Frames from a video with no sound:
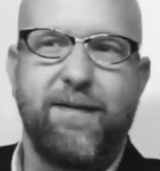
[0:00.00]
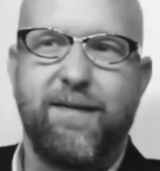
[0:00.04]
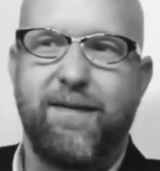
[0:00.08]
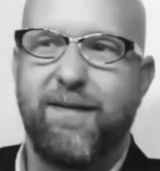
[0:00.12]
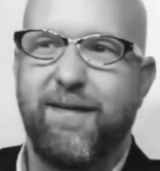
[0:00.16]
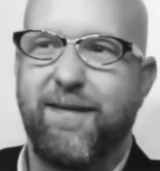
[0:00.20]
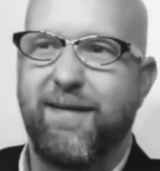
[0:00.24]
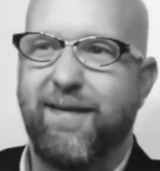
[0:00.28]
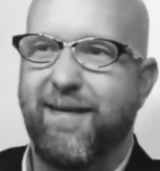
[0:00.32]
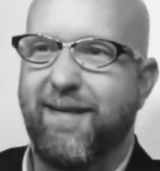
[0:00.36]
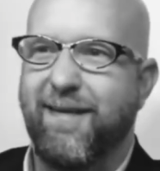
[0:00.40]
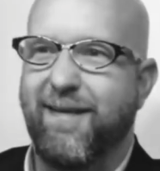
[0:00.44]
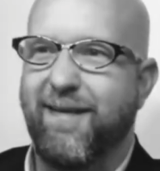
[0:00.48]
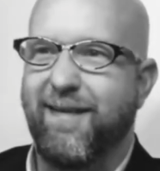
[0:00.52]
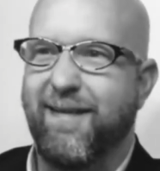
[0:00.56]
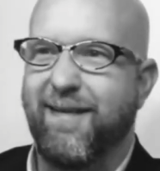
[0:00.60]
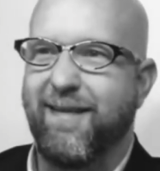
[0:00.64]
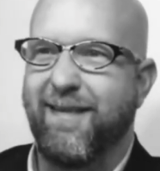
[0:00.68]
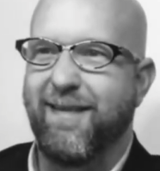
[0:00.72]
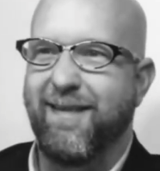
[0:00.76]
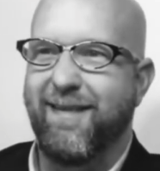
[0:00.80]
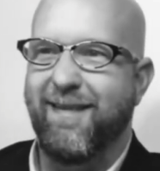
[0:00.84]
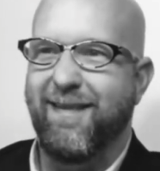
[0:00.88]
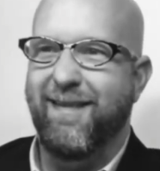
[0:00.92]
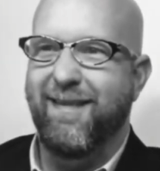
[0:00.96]

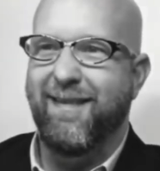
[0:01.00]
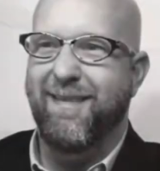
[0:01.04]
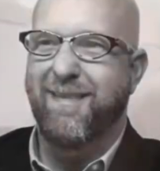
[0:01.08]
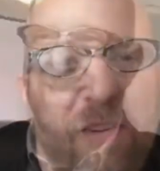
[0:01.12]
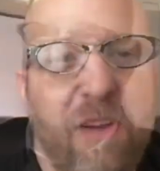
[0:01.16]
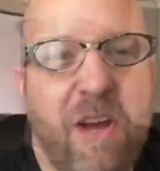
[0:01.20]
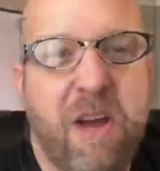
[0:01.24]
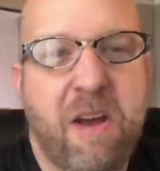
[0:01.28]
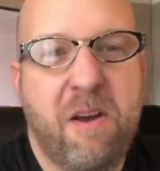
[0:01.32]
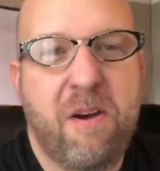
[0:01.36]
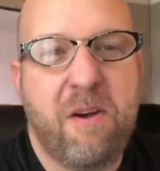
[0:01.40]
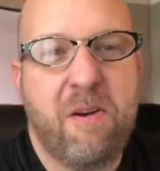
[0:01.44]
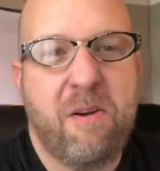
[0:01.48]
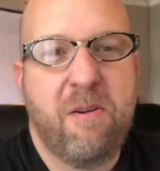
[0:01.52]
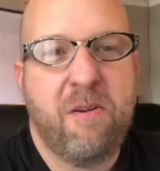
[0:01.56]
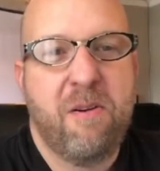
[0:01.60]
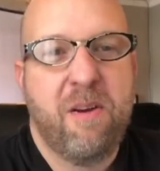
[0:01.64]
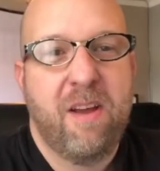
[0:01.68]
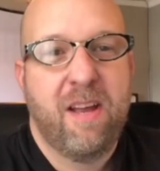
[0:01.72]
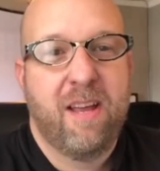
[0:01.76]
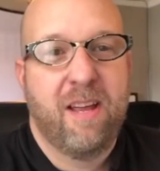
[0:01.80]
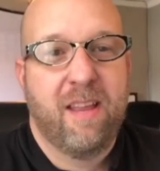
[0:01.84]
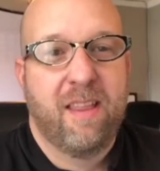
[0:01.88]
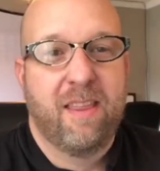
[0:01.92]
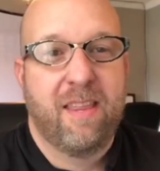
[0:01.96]
hardships, and
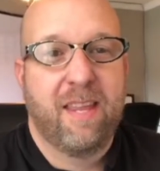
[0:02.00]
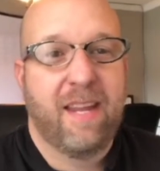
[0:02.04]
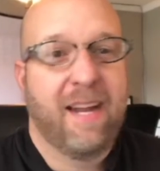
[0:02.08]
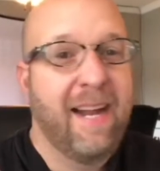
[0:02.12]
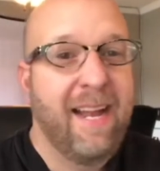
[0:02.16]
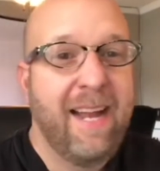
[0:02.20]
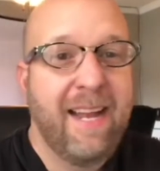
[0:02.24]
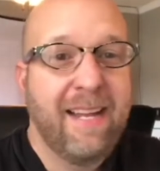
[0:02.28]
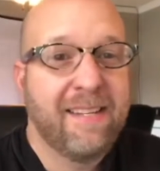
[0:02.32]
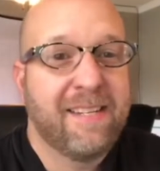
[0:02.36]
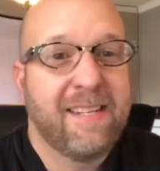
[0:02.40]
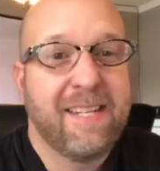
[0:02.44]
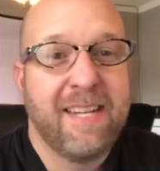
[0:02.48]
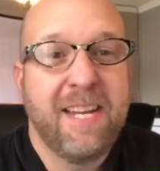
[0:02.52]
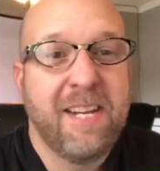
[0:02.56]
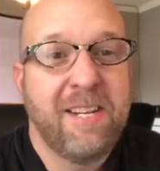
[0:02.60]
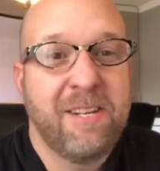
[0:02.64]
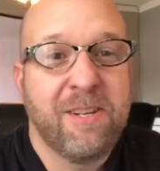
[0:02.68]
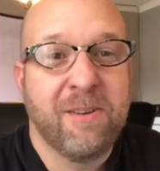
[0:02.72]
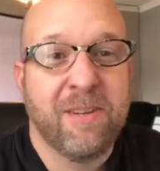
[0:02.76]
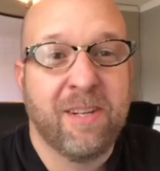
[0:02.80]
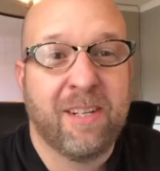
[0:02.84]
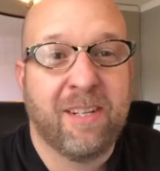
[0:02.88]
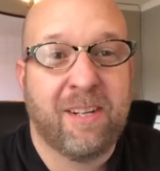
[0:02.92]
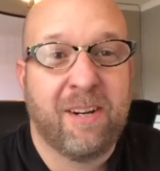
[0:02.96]
successes they've
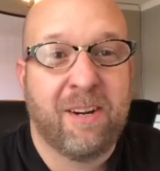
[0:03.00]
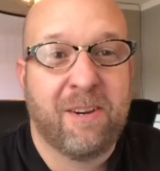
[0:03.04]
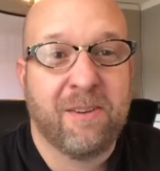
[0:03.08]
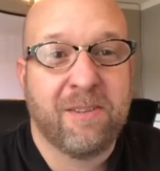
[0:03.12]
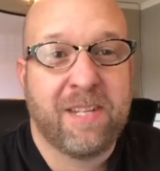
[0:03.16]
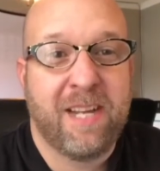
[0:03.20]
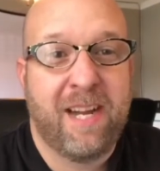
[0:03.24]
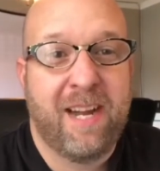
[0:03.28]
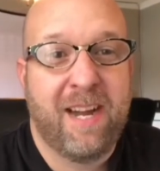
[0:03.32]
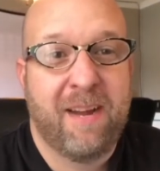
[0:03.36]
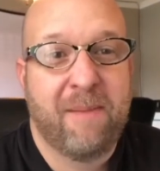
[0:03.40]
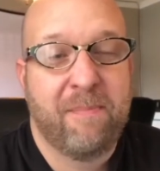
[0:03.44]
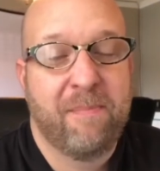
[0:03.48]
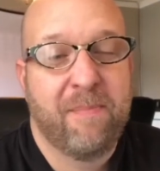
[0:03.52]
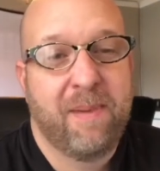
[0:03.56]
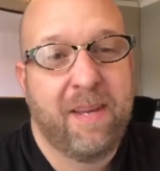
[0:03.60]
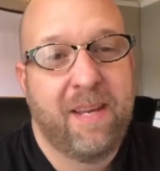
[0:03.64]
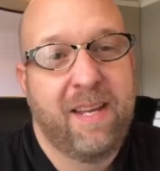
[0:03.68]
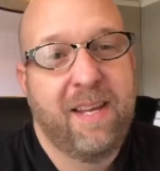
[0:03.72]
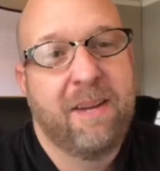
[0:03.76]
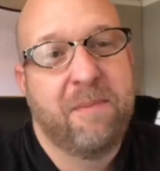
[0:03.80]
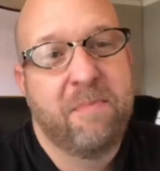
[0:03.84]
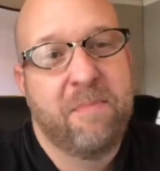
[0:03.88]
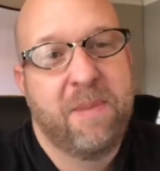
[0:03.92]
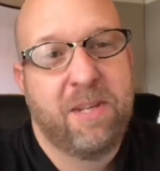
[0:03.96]
experienced on their
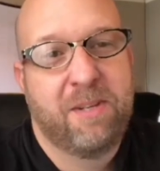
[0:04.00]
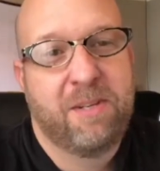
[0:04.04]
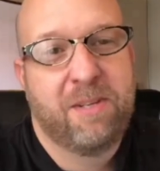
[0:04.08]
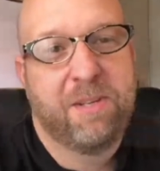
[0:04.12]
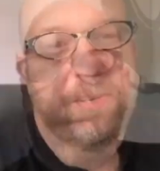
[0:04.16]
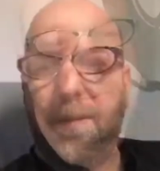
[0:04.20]
way to